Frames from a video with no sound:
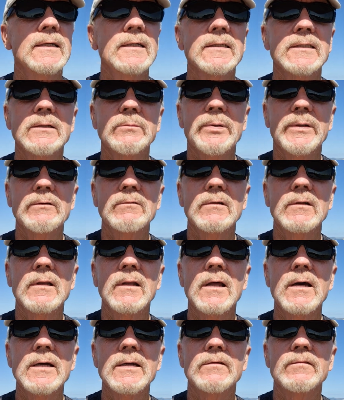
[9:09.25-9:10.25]
It's about
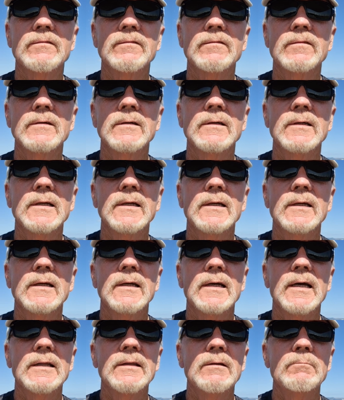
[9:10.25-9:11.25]

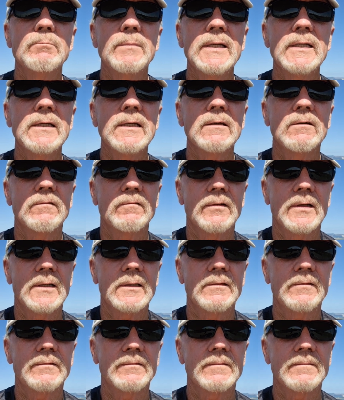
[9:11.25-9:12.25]
life and the meaning of
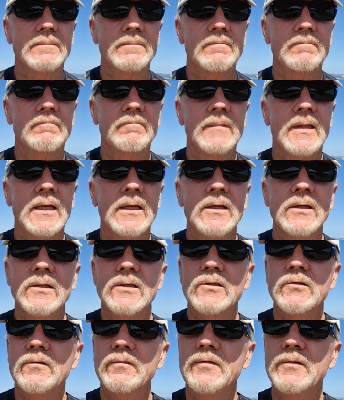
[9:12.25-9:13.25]
life.
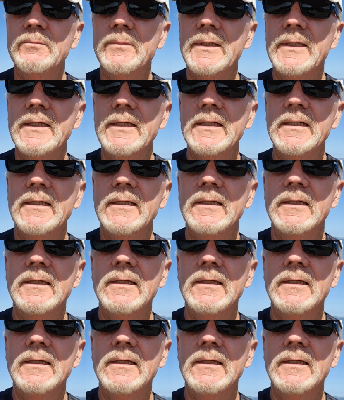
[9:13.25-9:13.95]
So for me,